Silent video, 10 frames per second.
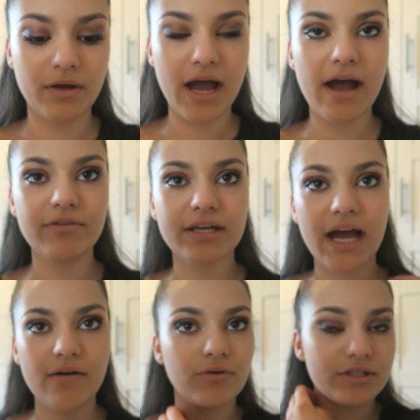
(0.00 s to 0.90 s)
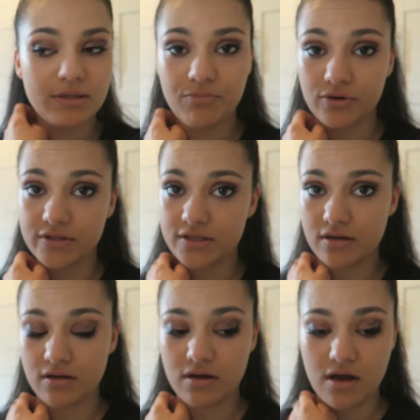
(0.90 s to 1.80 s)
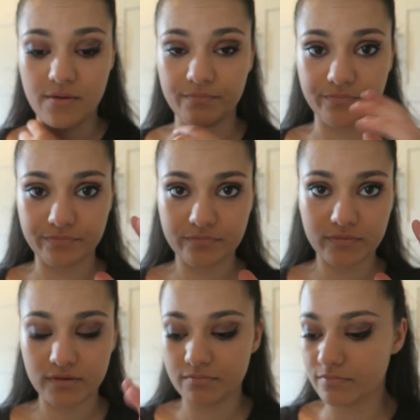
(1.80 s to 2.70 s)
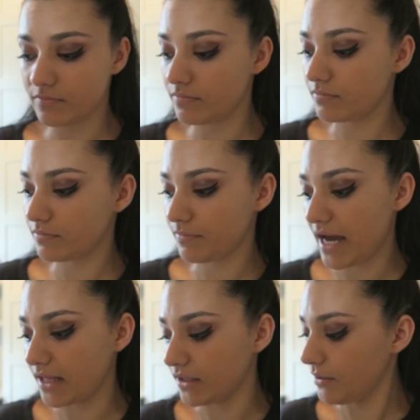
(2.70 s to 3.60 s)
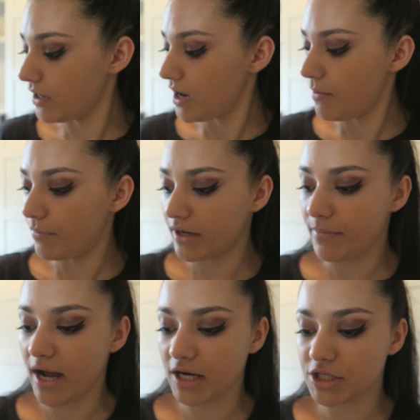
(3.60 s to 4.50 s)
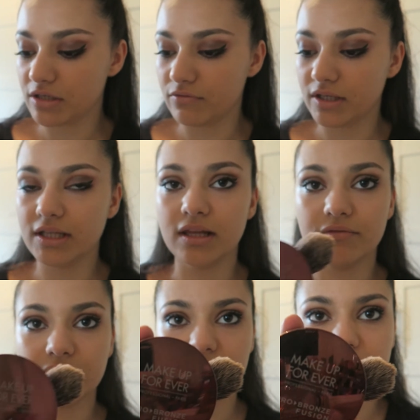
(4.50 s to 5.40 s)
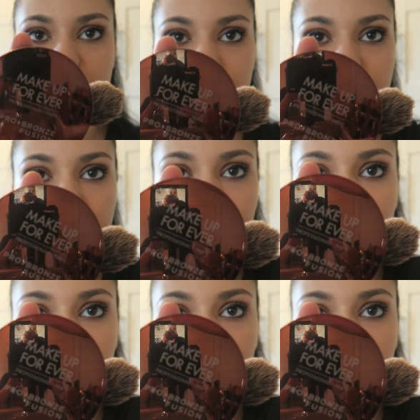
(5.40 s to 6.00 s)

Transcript: I have a Kat Von D bronzer palette, but I'm actually really loving this Makeup